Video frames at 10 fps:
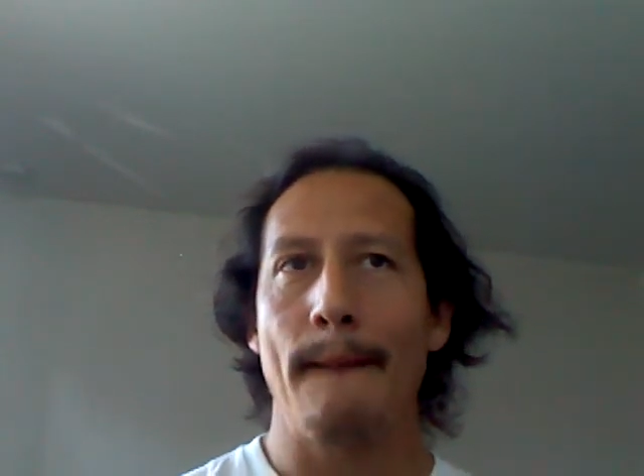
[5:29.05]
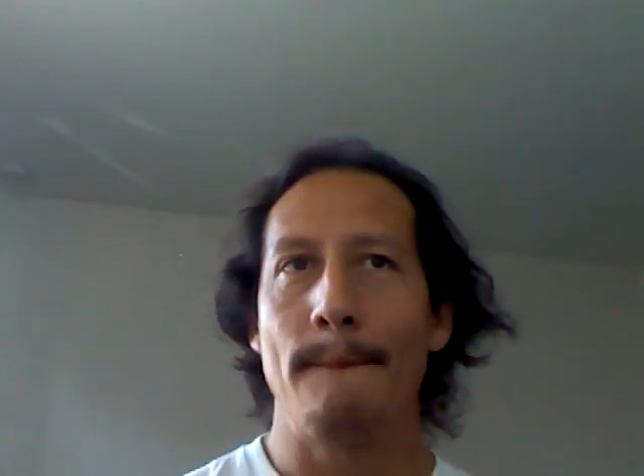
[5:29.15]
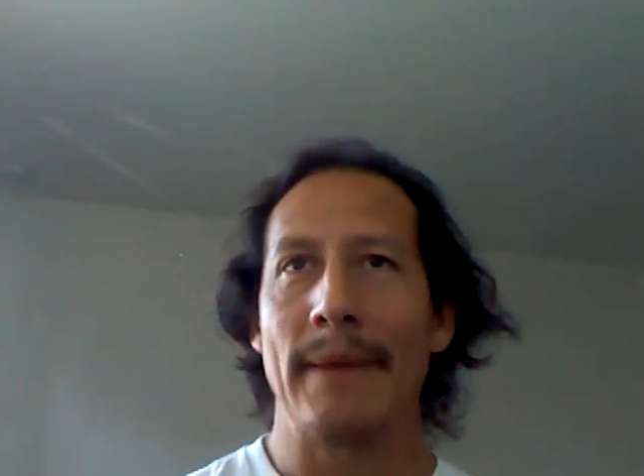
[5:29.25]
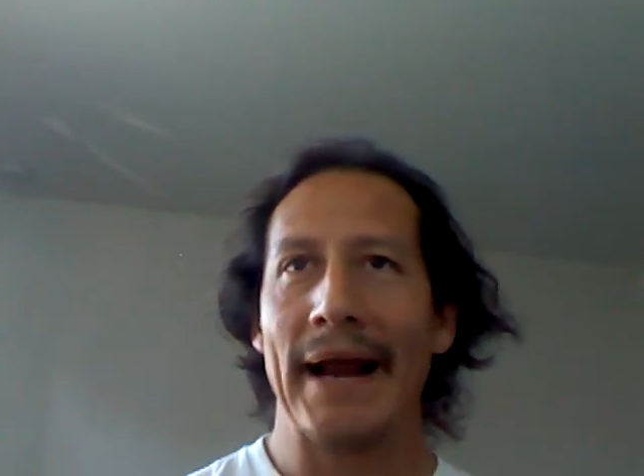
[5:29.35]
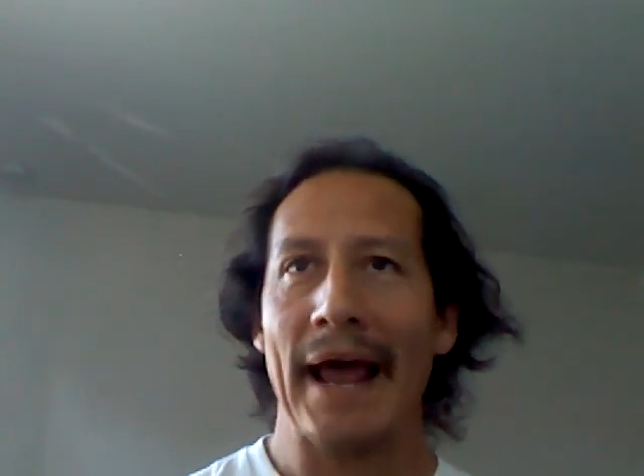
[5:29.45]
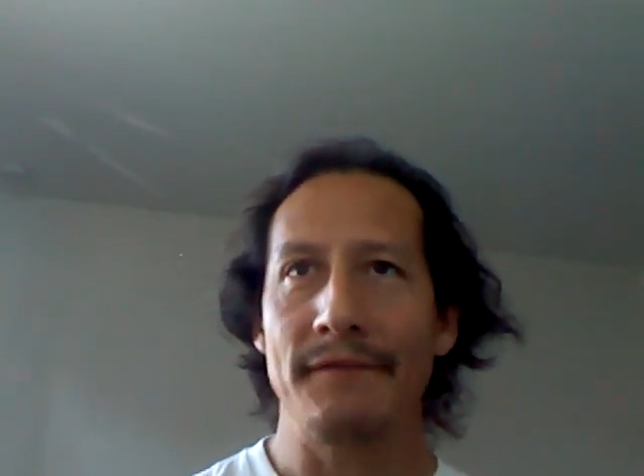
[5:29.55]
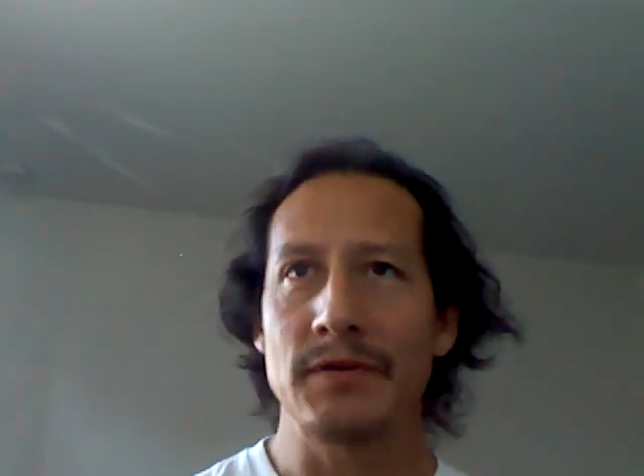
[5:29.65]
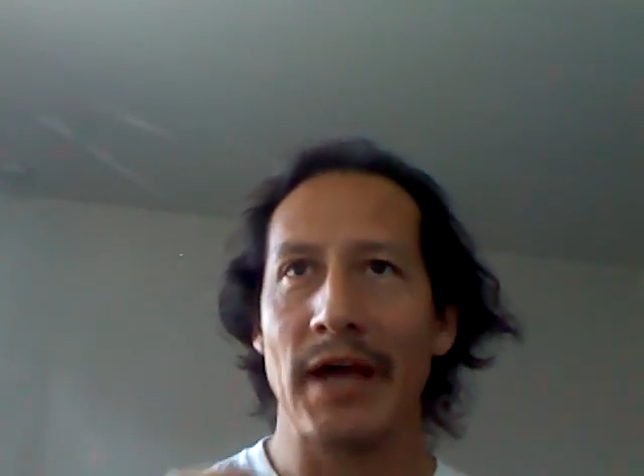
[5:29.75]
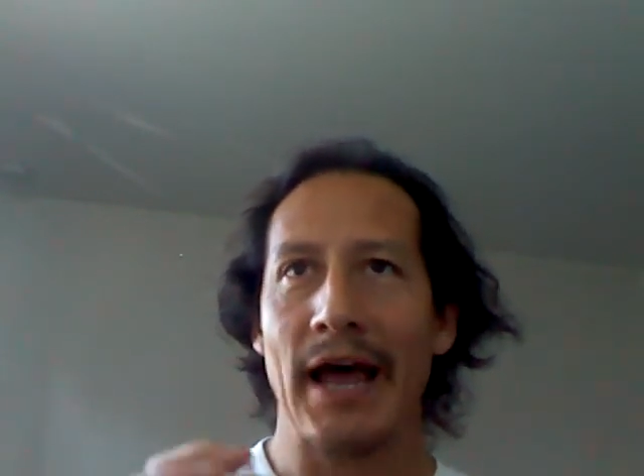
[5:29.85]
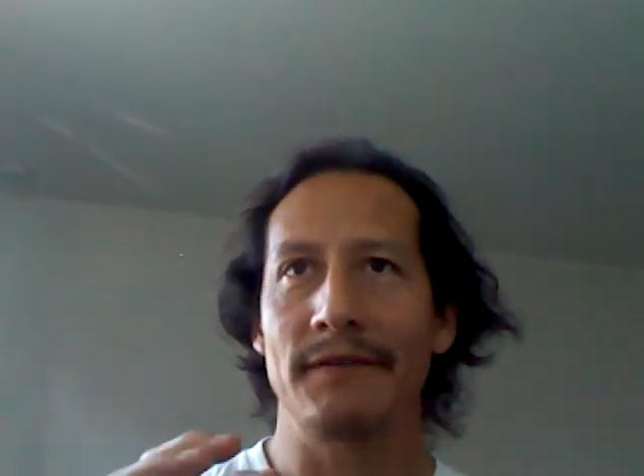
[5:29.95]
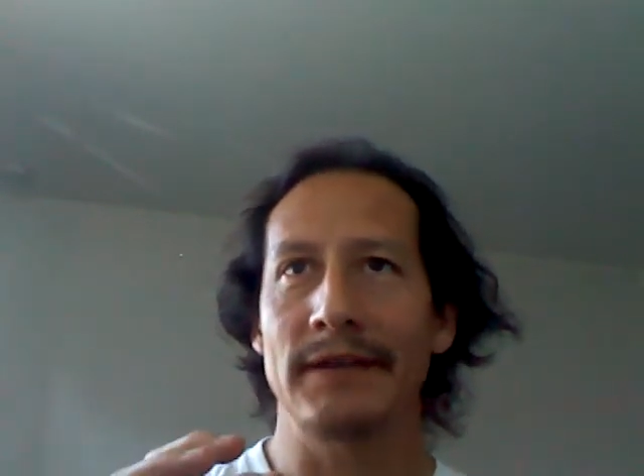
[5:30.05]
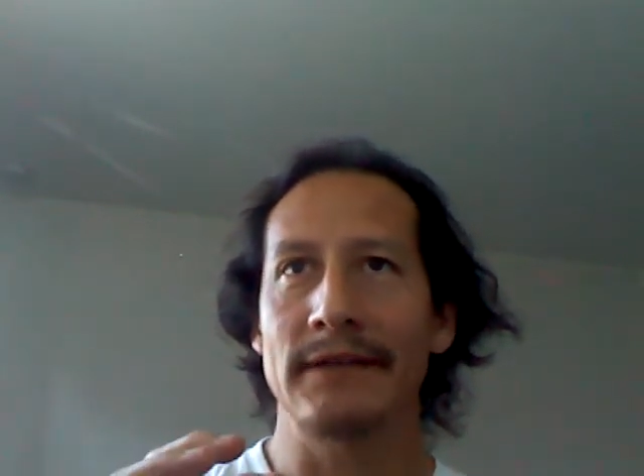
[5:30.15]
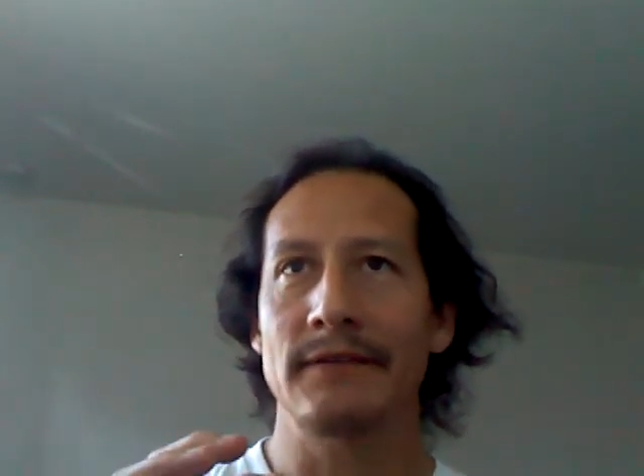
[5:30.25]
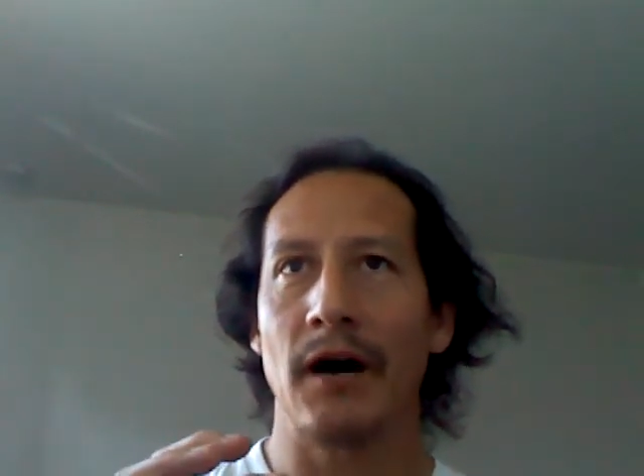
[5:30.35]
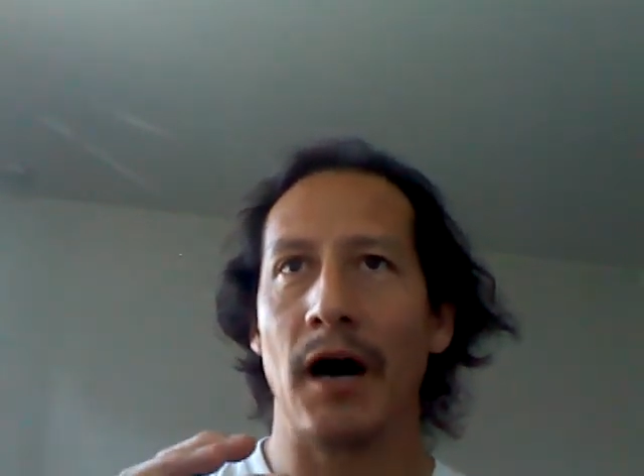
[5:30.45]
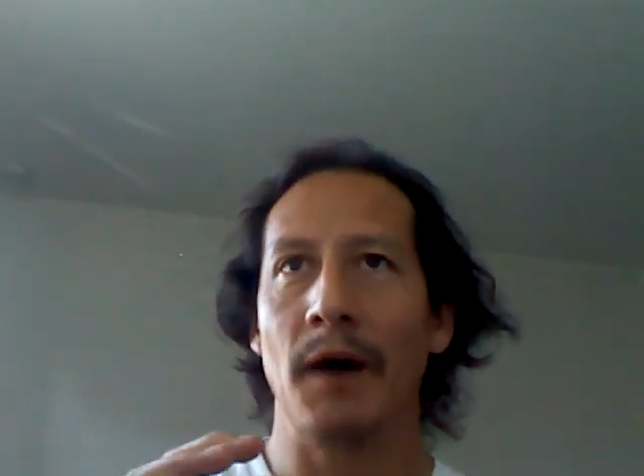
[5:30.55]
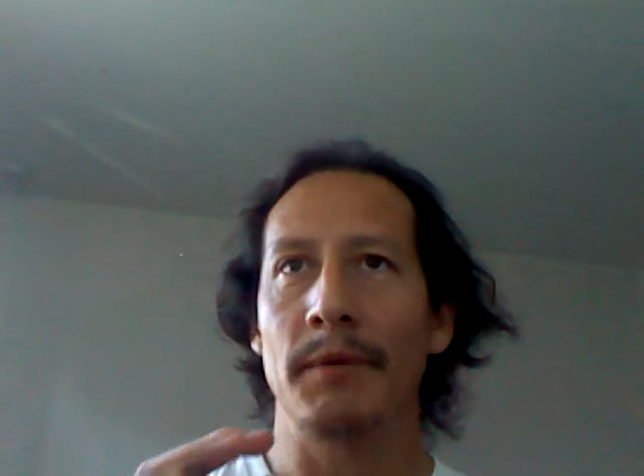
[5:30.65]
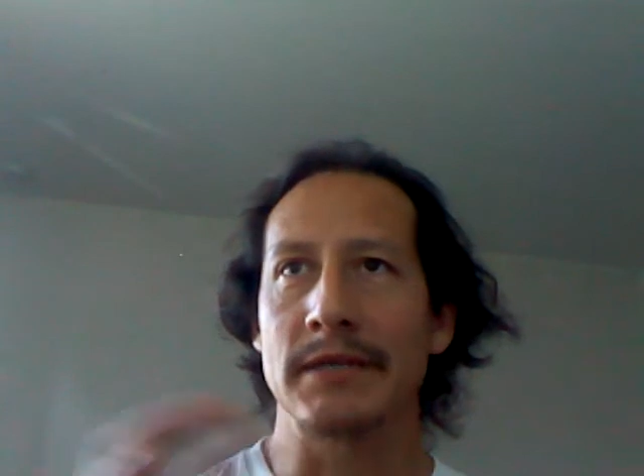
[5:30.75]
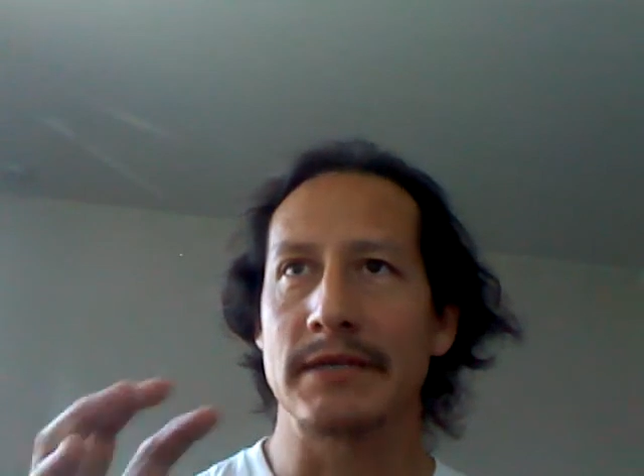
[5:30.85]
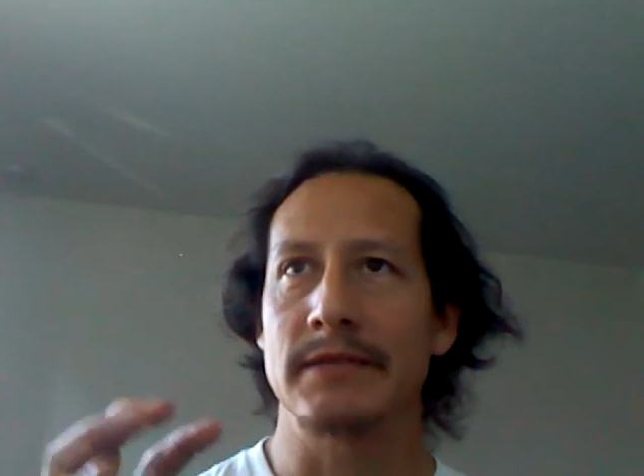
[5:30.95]
But I have to have this
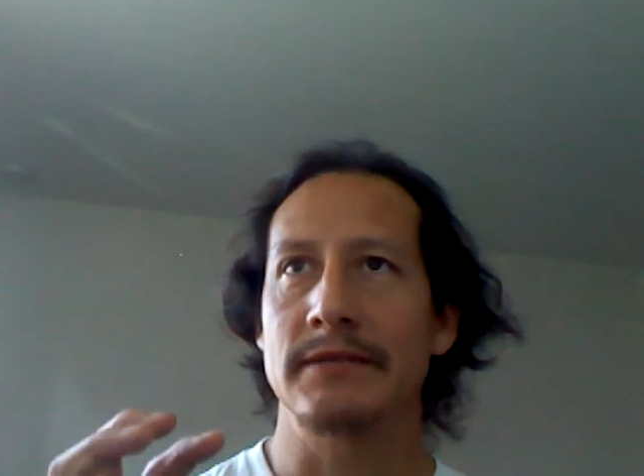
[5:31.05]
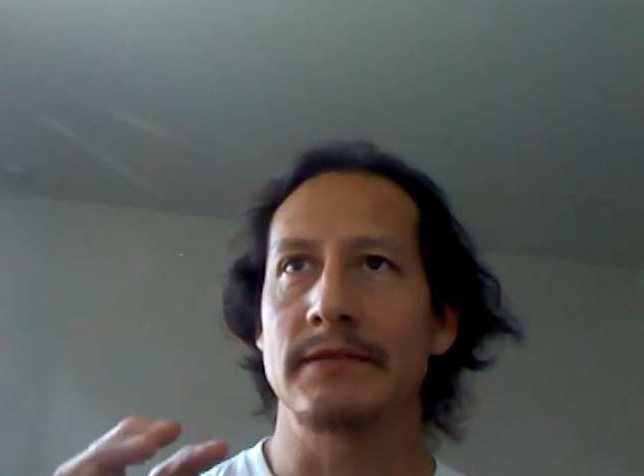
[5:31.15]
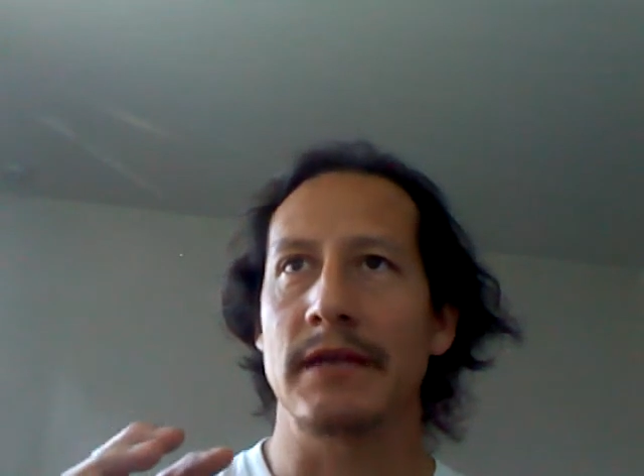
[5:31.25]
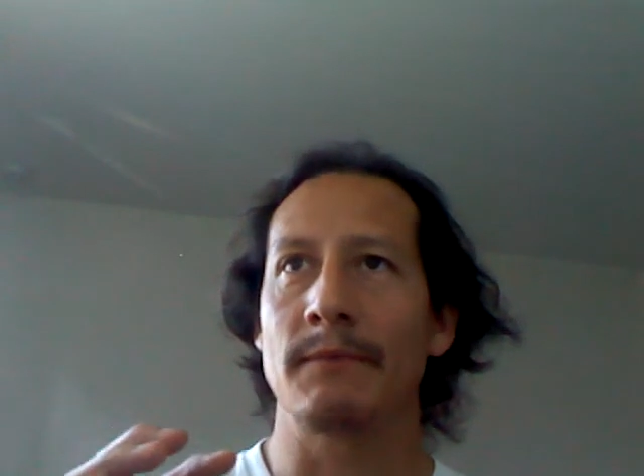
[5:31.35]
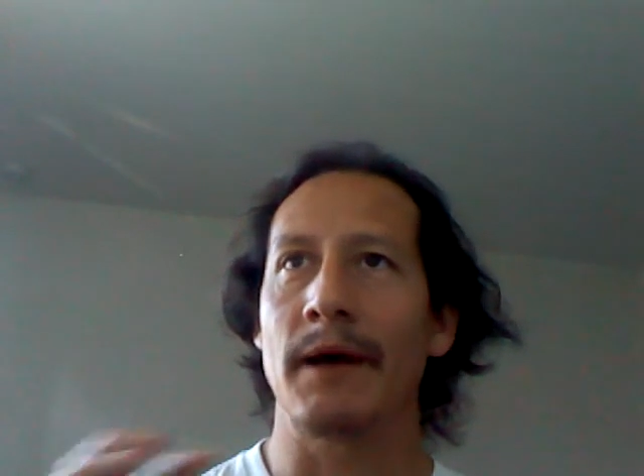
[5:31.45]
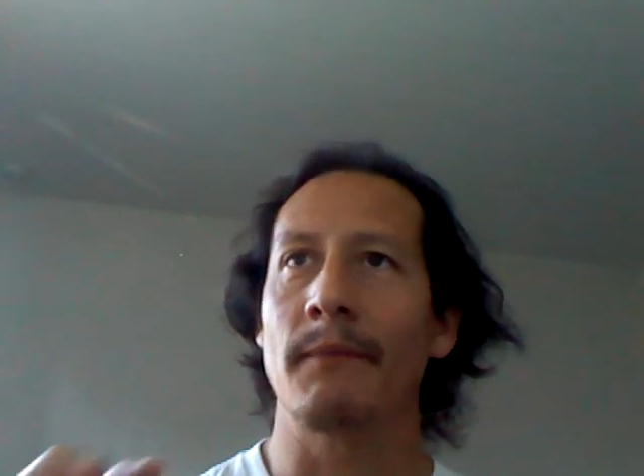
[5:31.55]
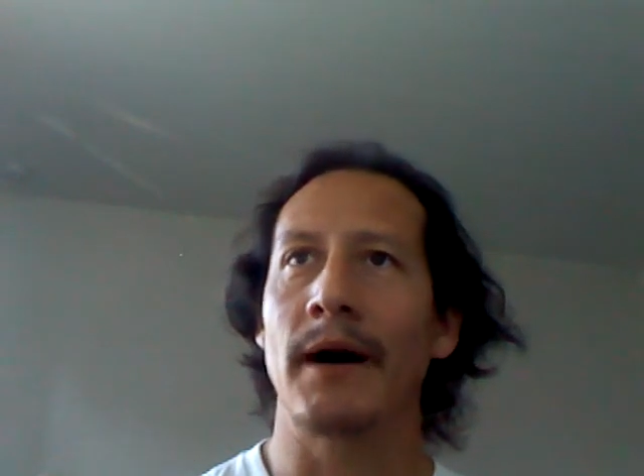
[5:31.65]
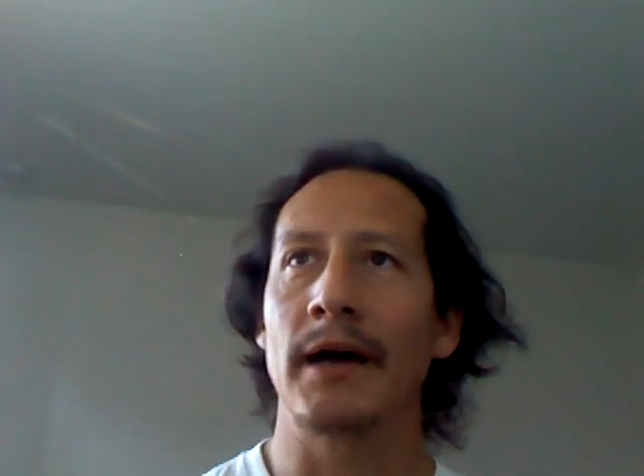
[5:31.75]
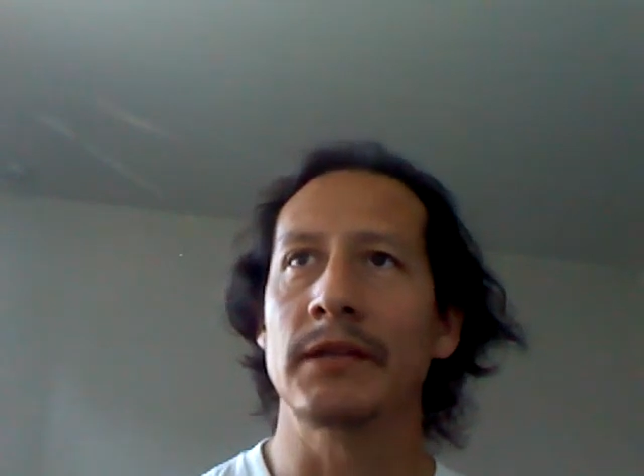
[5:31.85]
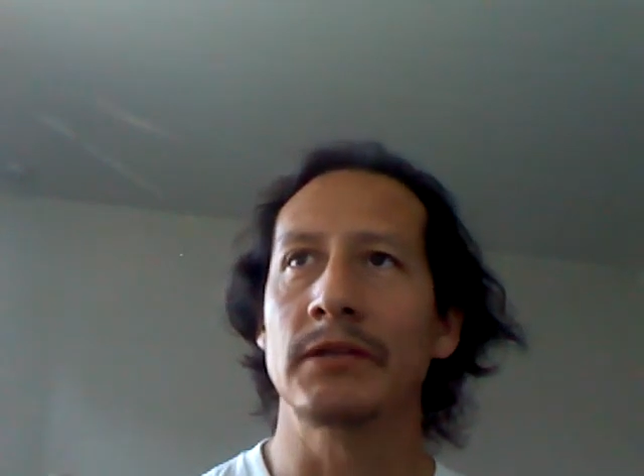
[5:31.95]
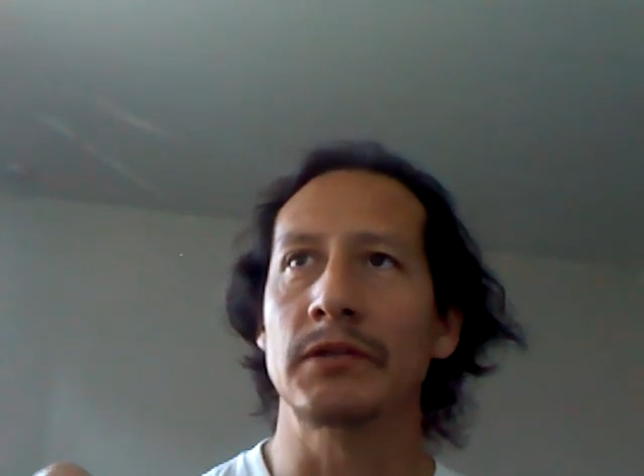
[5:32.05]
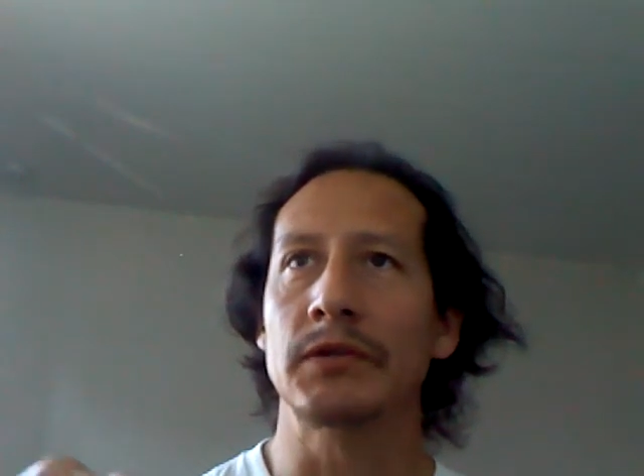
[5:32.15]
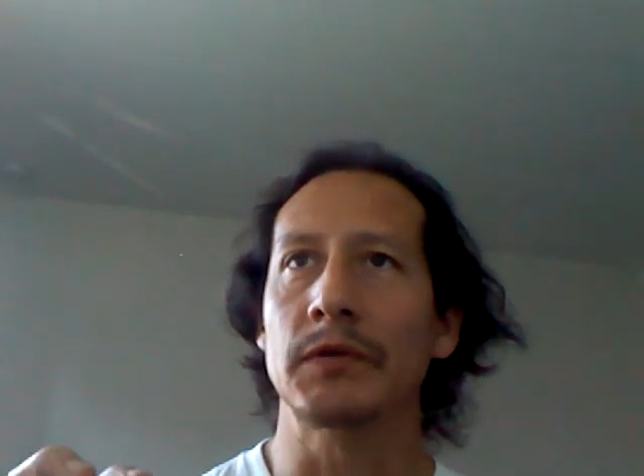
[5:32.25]
openness in my mind